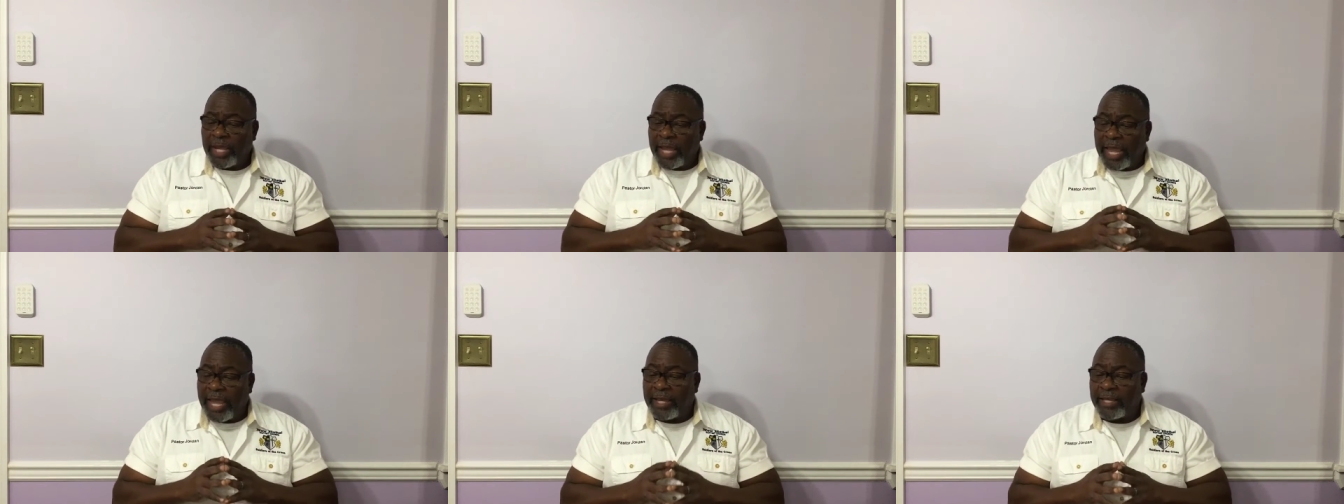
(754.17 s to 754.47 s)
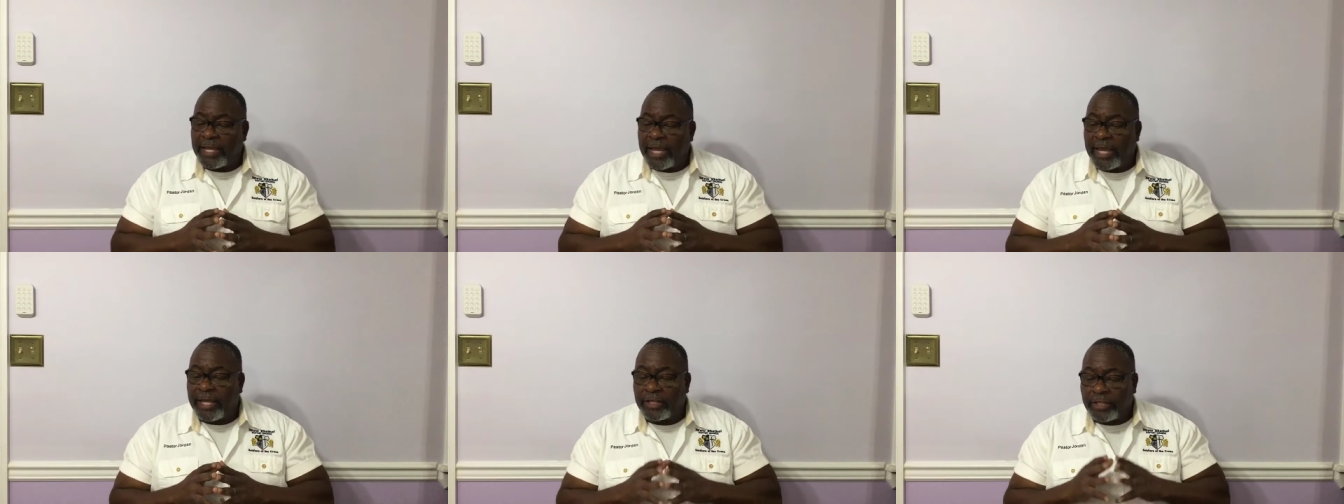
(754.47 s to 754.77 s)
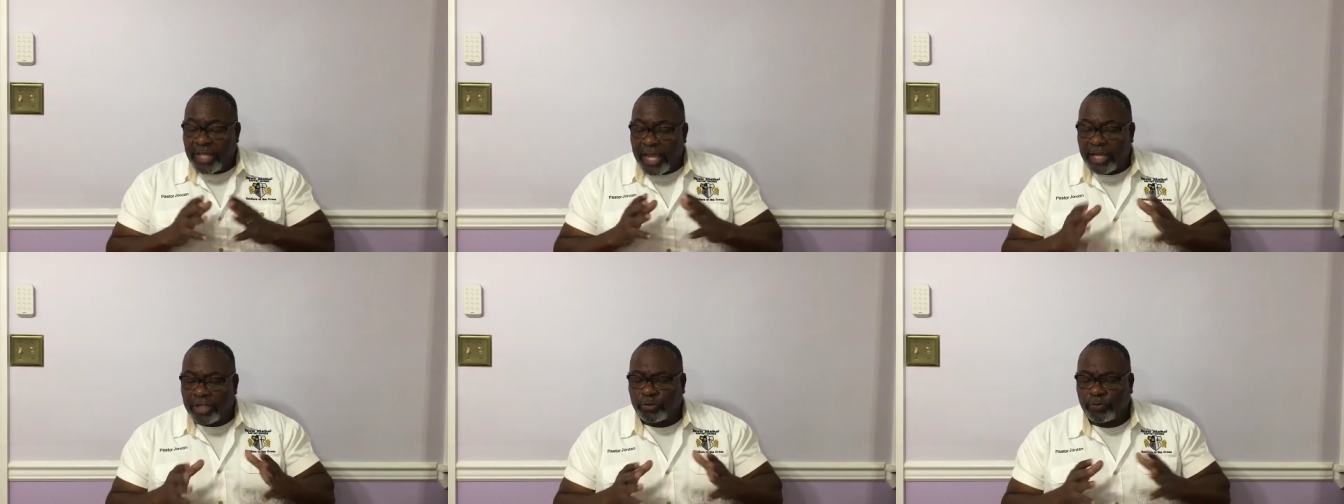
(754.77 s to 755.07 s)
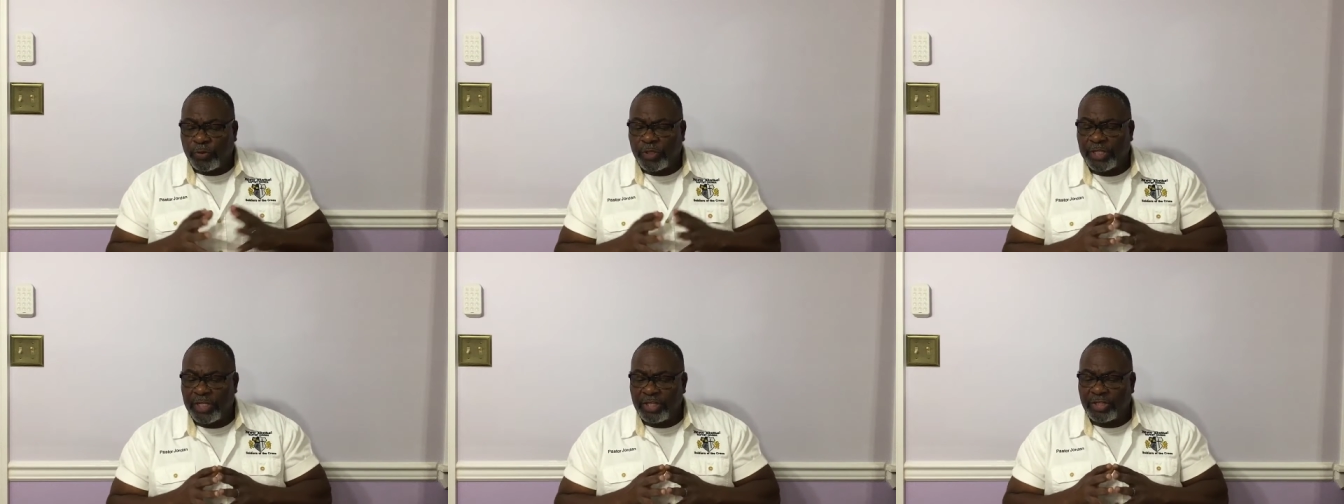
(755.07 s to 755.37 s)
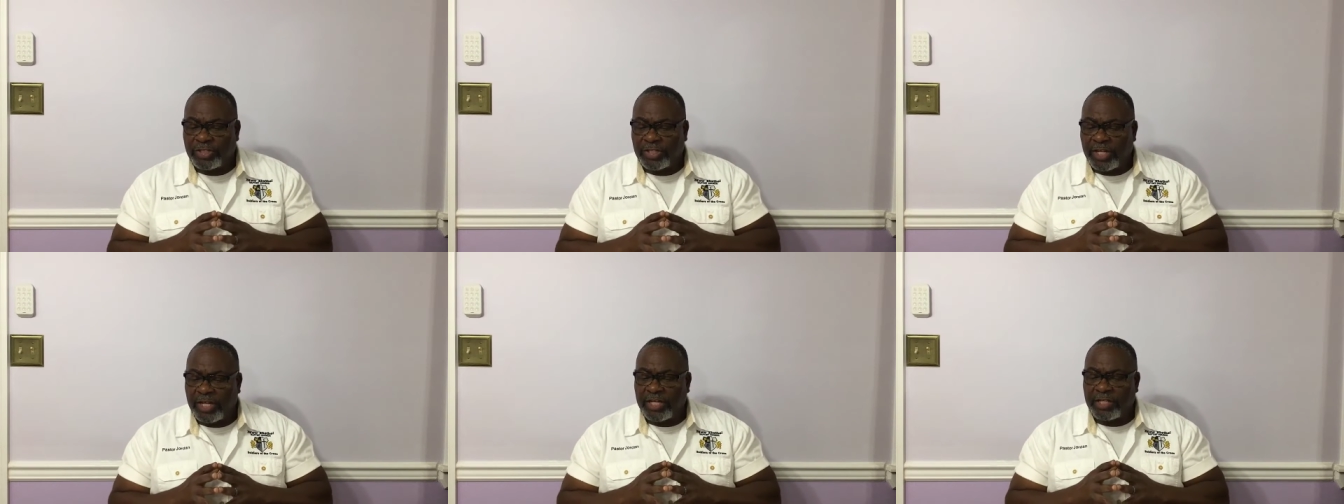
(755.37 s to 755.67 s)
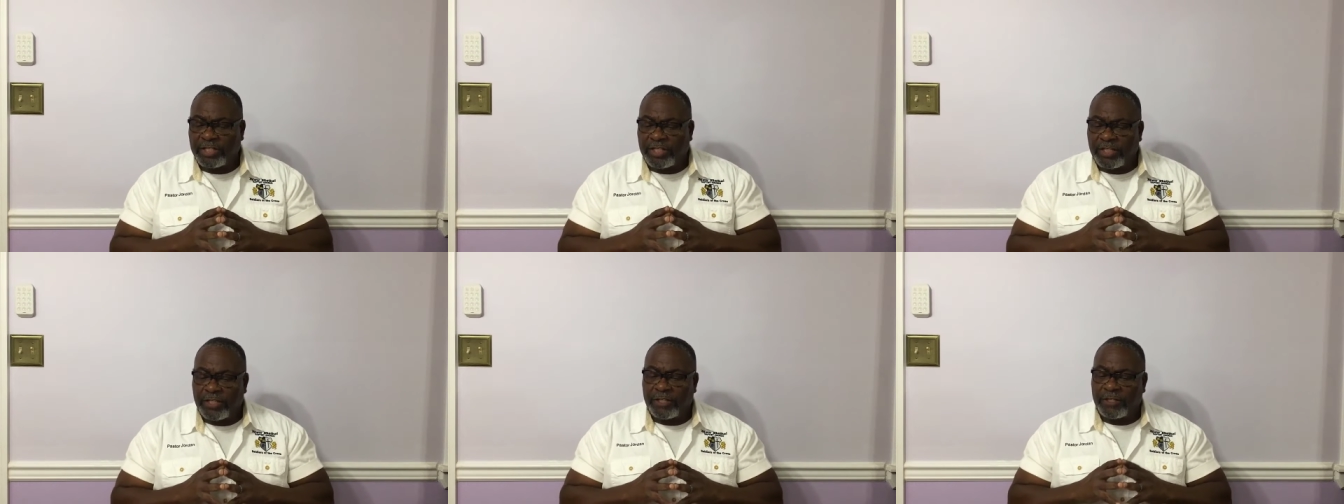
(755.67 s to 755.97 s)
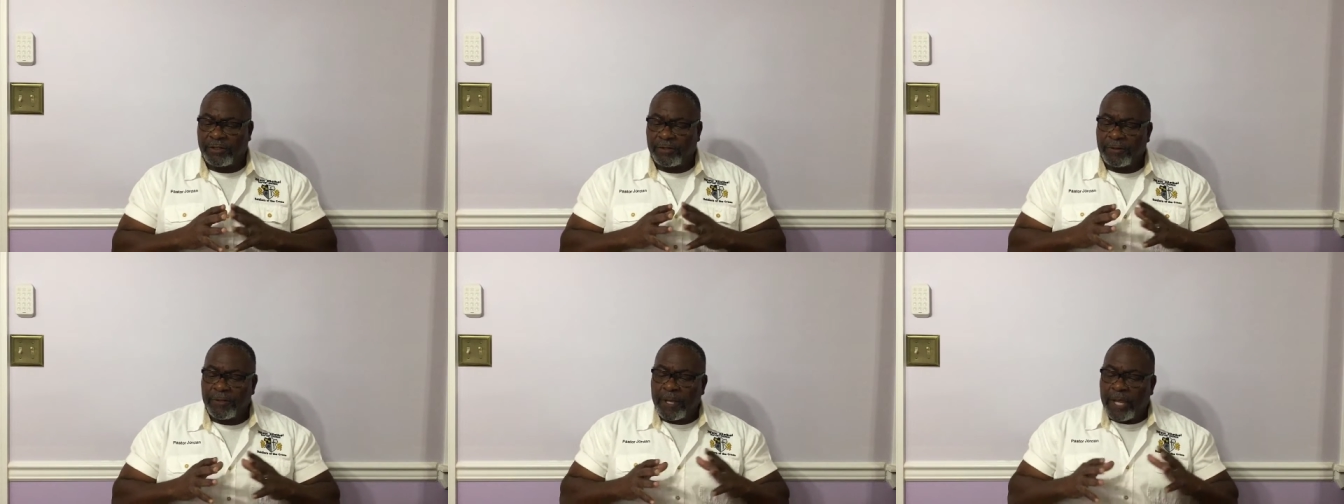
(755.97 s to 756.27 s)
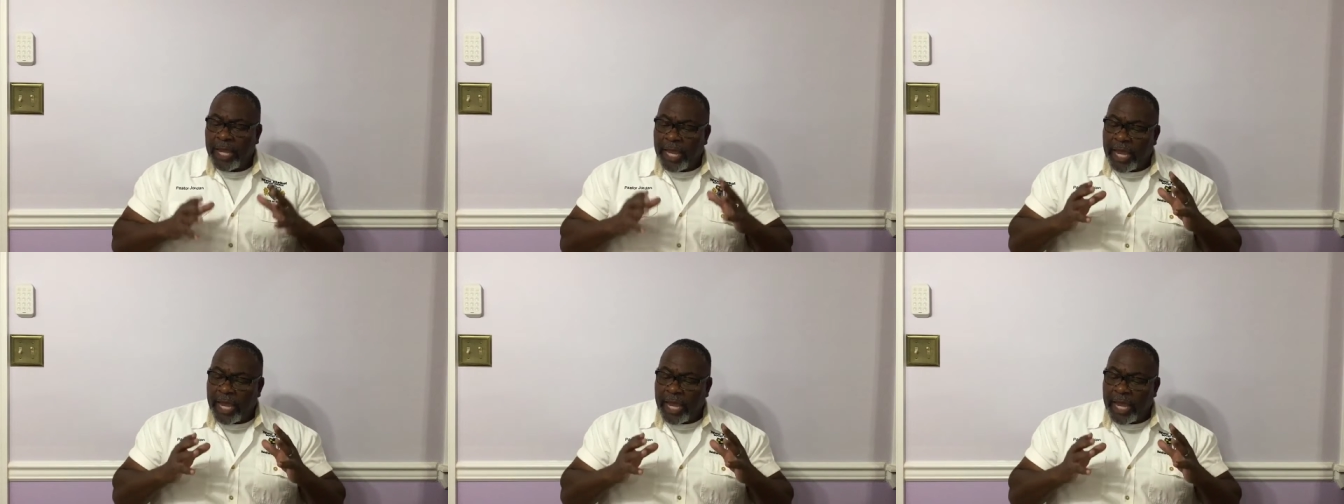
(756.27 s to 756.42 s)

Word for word: And, and that's what he says here.